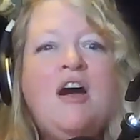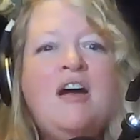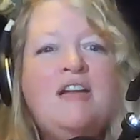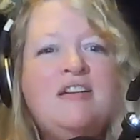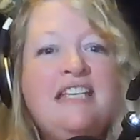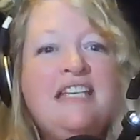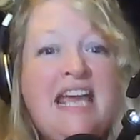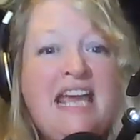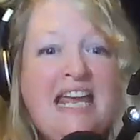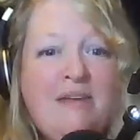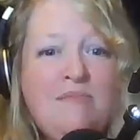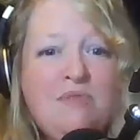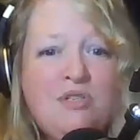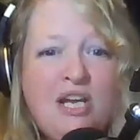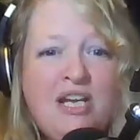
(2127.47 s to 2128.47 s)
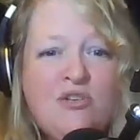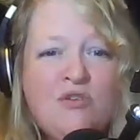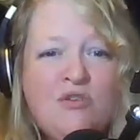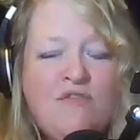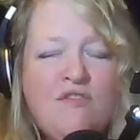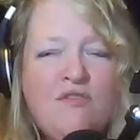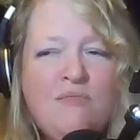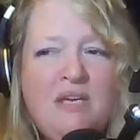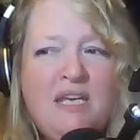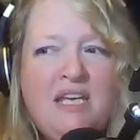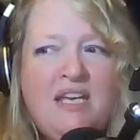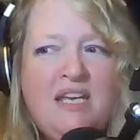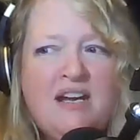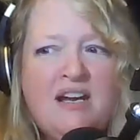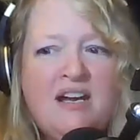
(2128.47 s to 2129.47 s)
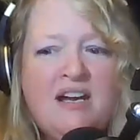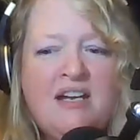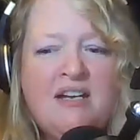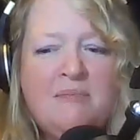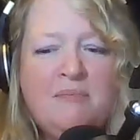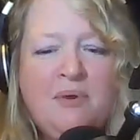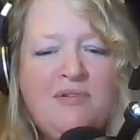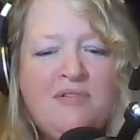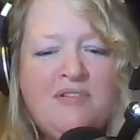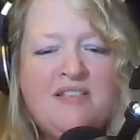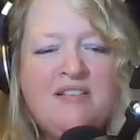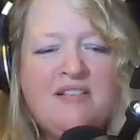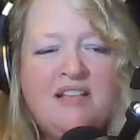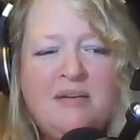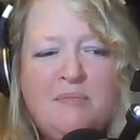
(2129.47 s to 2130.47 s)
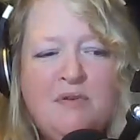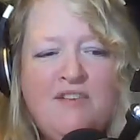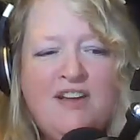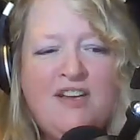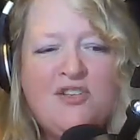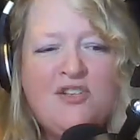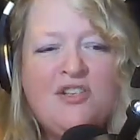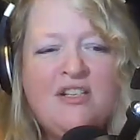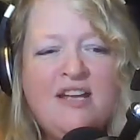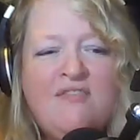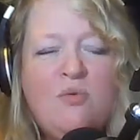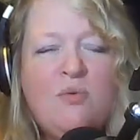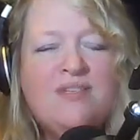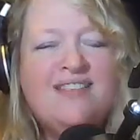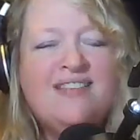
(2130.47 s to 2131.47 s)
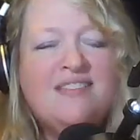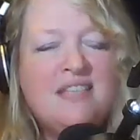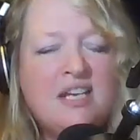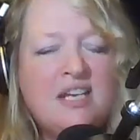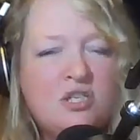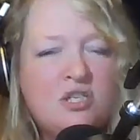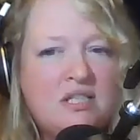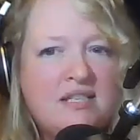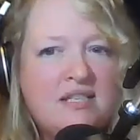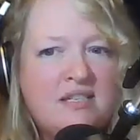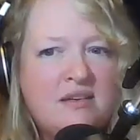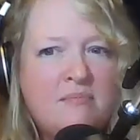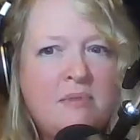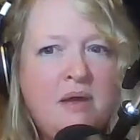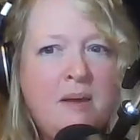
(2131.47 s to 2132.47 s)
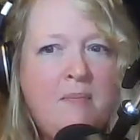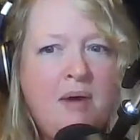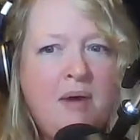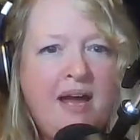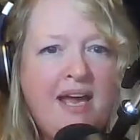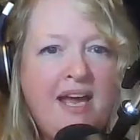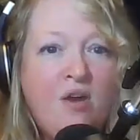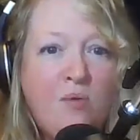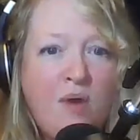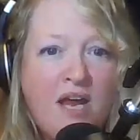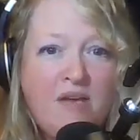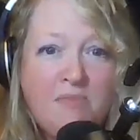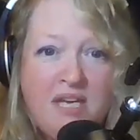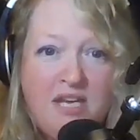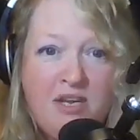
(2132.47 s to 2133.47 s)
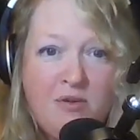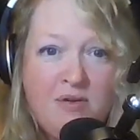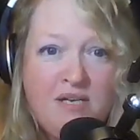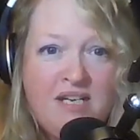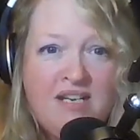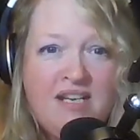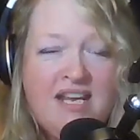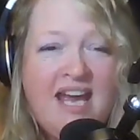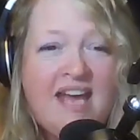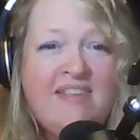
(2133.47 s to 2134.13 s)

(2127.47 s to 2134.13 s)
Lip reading: A game changer for me on personal and professional level was Essentialism by Greg McEwen,